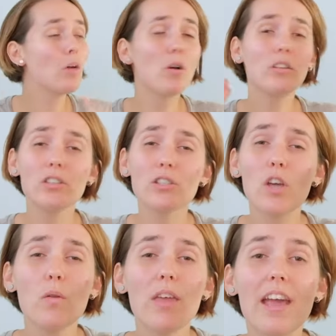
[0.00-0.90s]
Come on, just
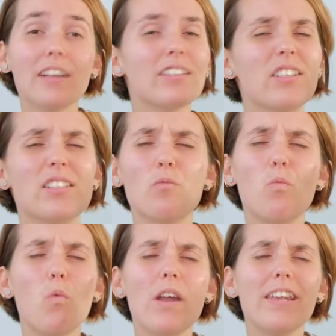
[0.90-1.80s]
go there. Just
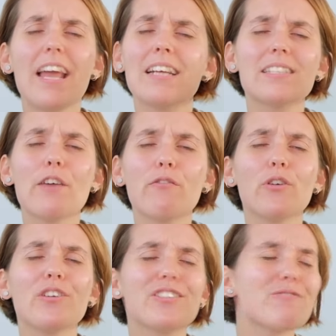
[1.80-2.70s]
one last
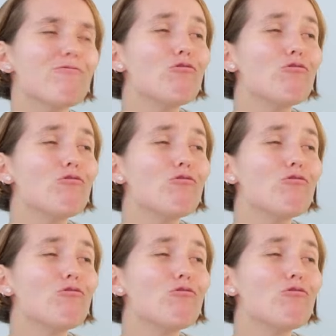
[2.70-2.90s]
effort.